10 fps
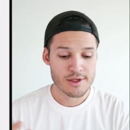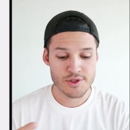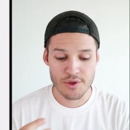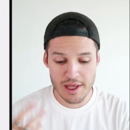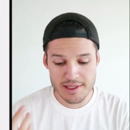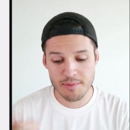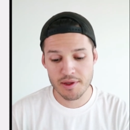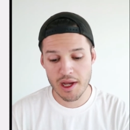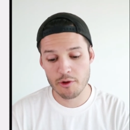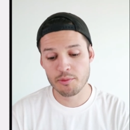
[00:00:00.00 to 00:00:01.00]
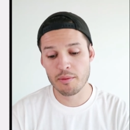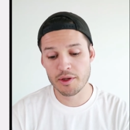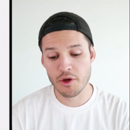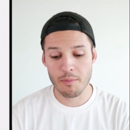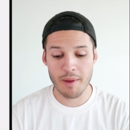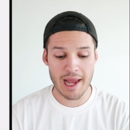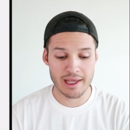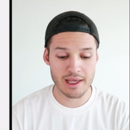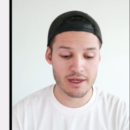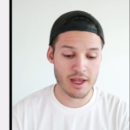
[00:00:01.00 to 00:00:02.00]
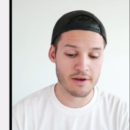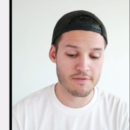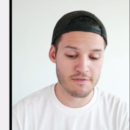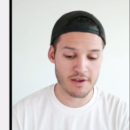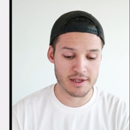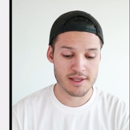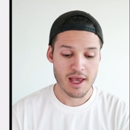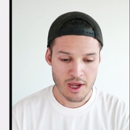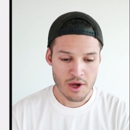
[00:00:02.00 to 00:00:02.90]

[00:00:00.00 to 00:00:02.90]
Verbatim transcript: So that's something I would probably go back in and fix.